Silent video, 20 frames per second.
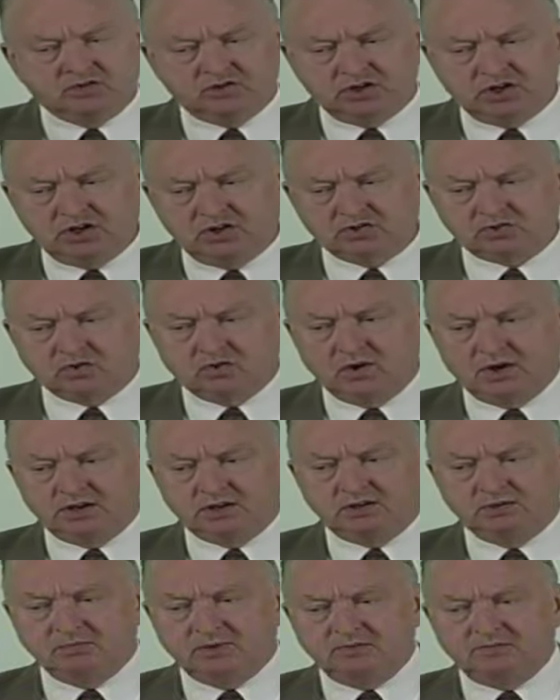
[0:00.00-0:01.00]
she's going
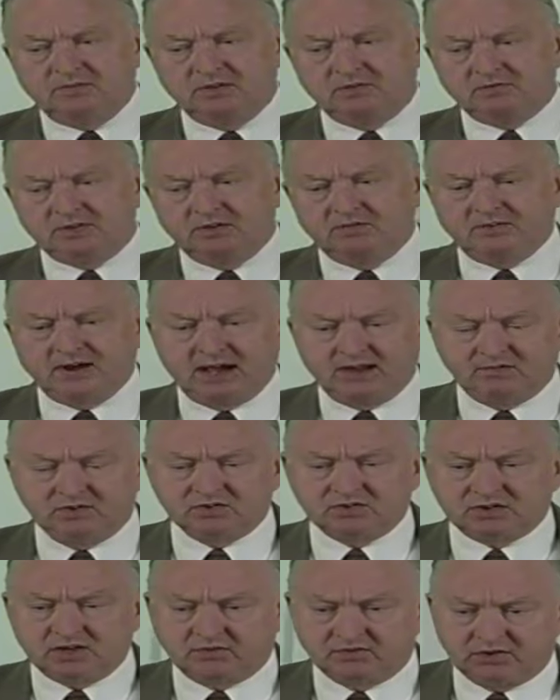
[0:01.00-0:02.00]
to be 55 in
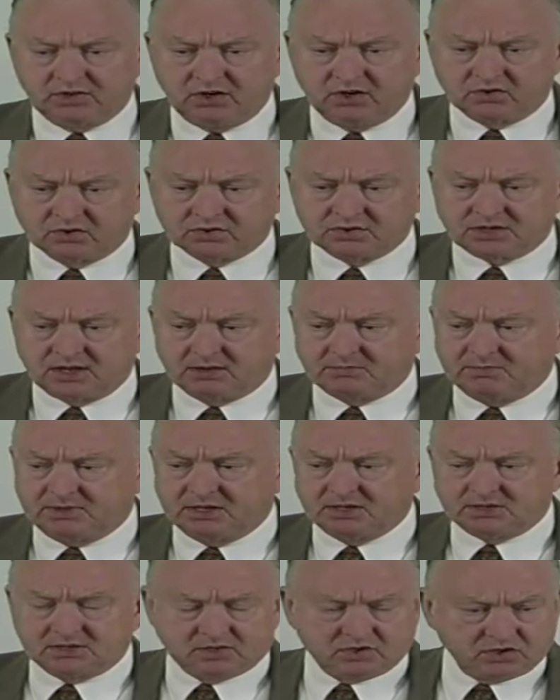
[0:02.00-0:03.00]
7 years, that
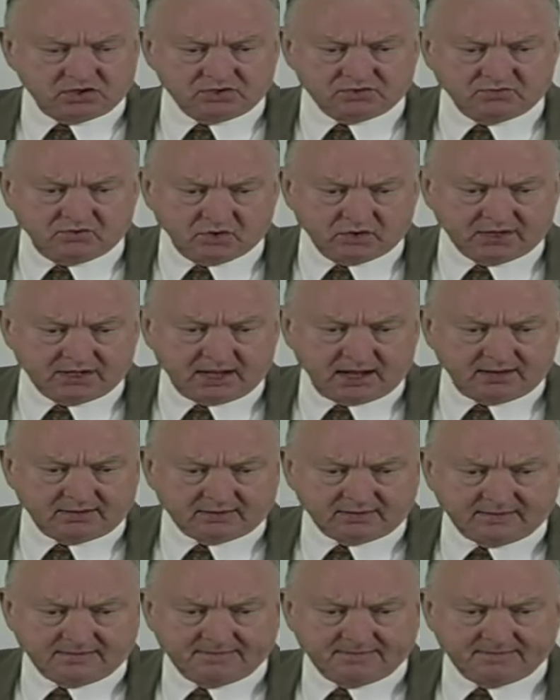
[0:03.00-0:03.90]
means that she's 48.